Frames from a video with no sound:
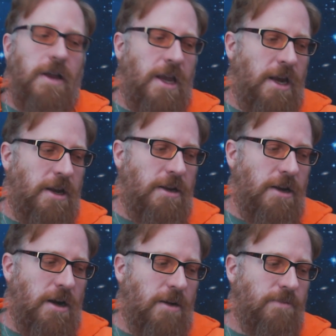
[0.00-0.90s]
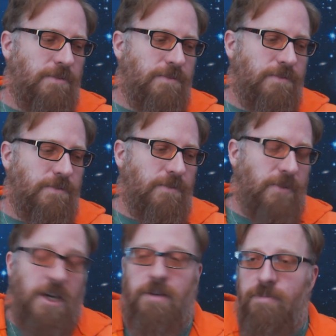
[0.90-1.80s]
And
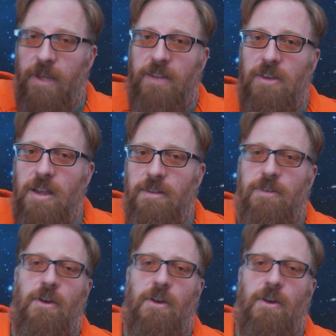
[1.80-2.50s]
yeah, that's it.